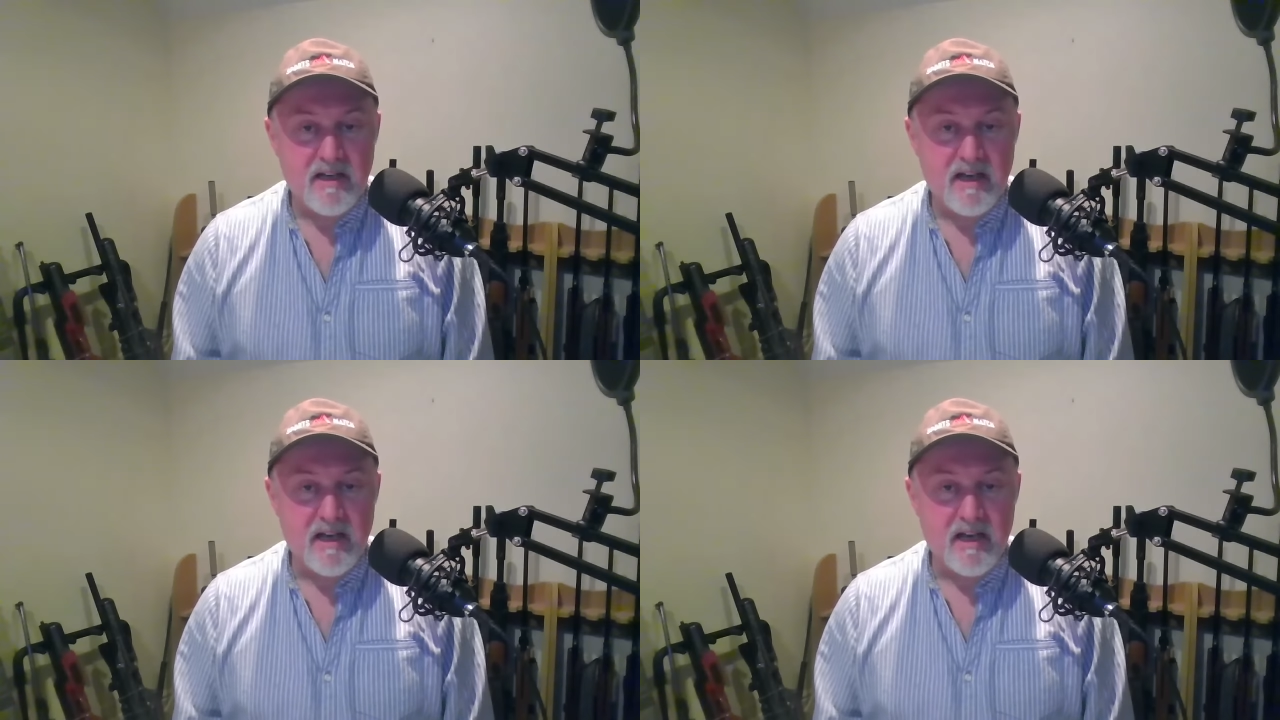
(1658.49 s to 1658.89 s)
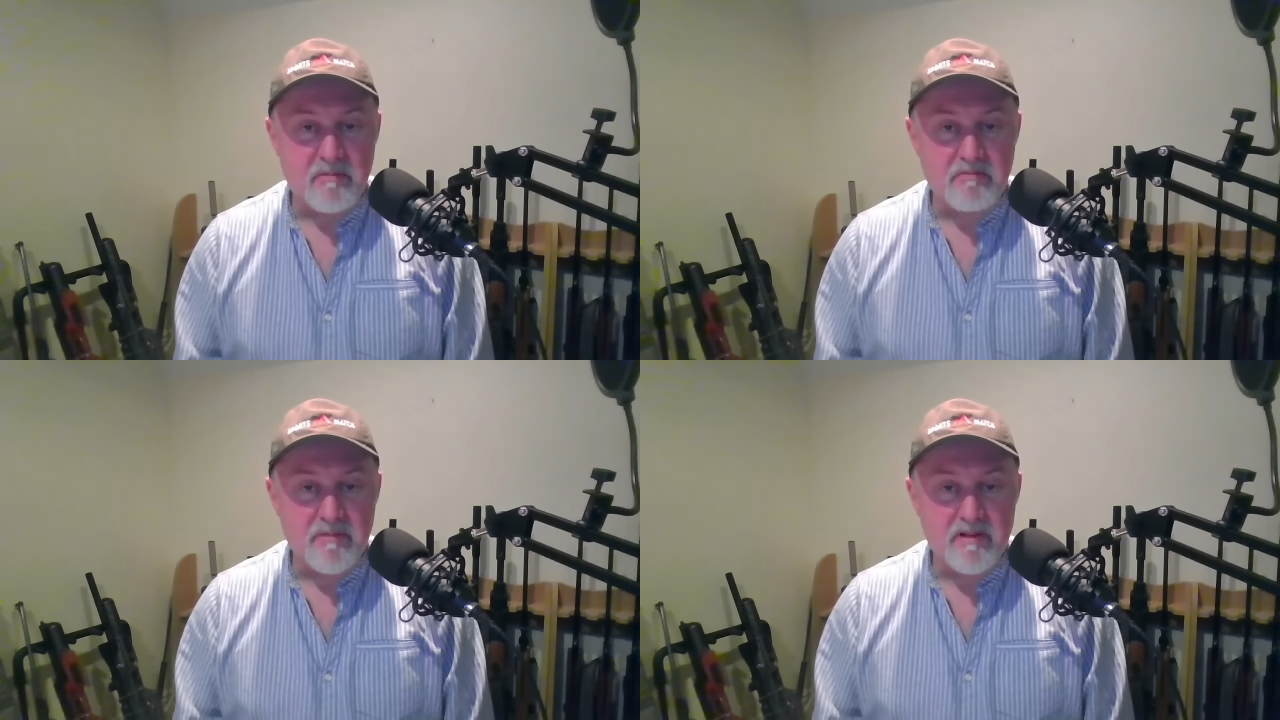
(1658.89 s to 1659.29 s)

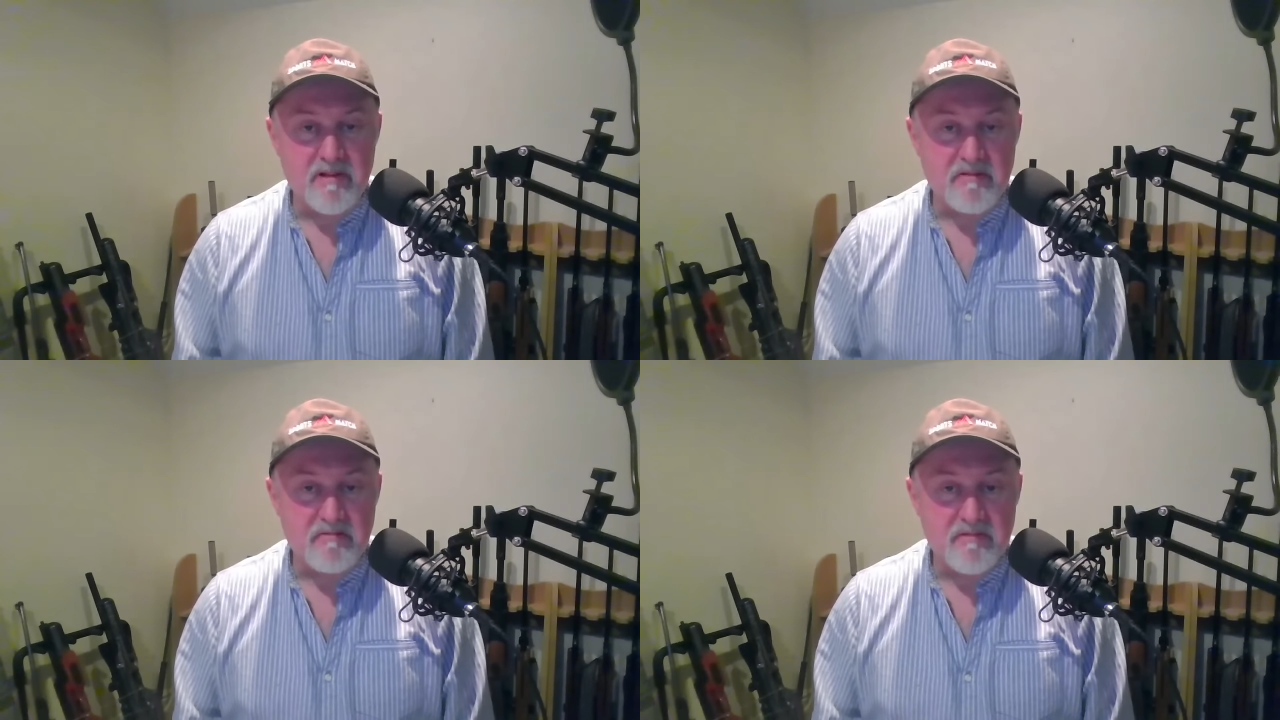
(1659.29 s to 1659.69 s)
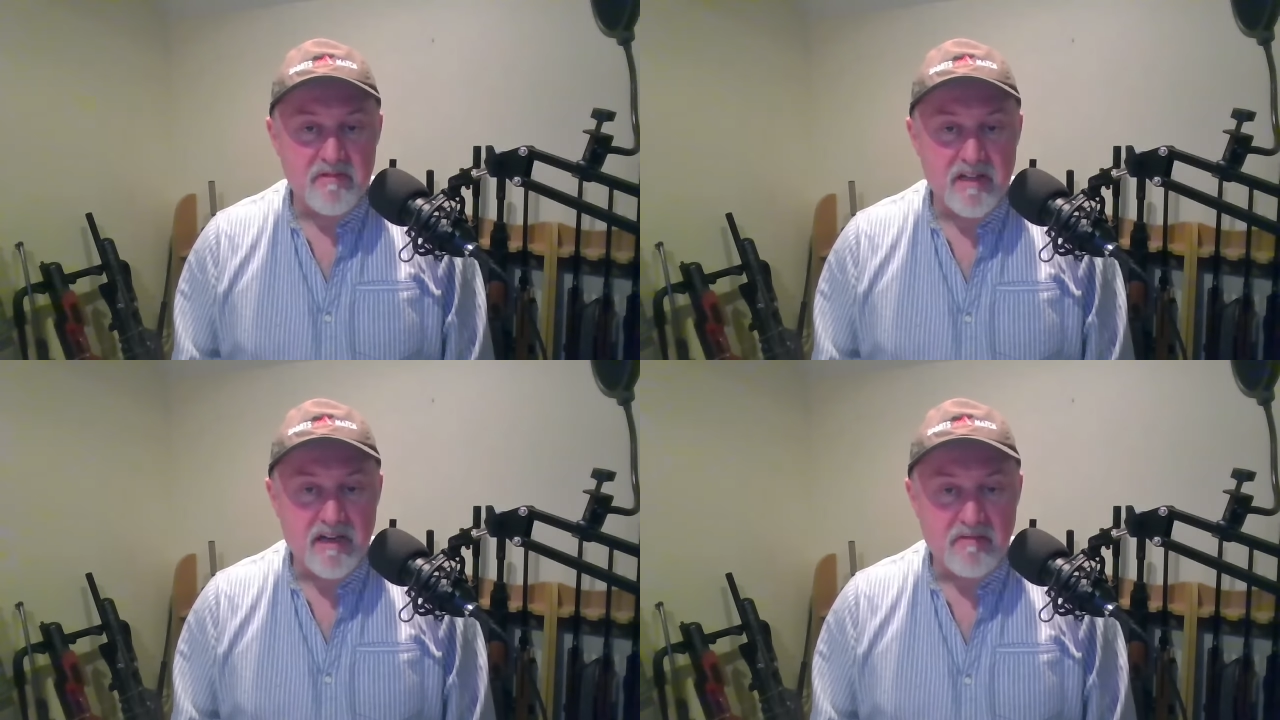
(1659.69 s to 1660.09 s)
Um,
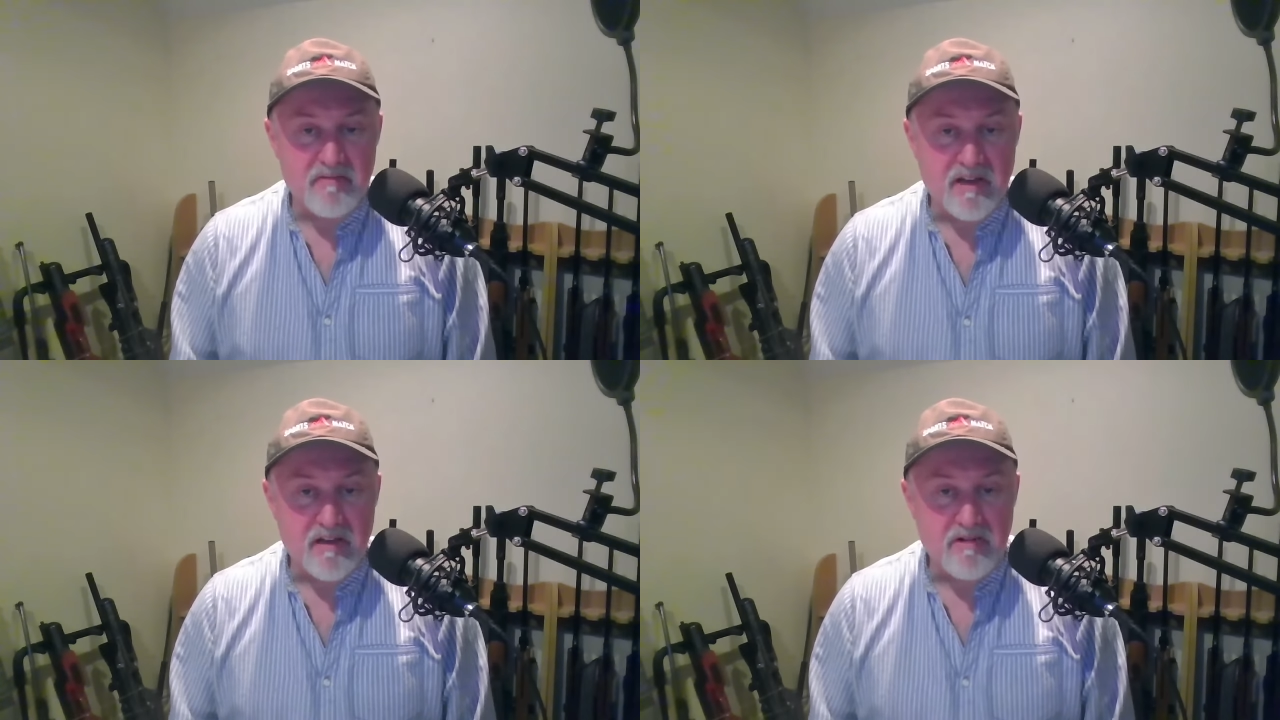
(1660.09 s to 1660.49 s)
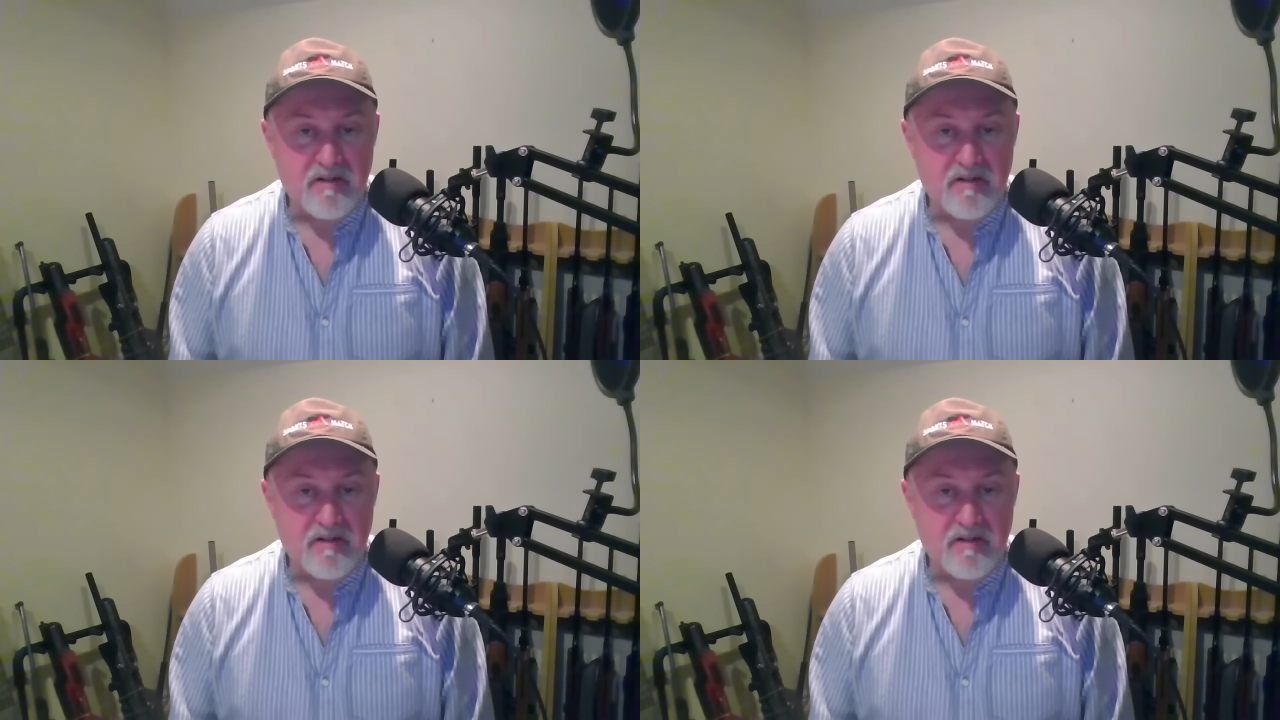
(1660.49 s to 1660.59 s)
now, I, you know,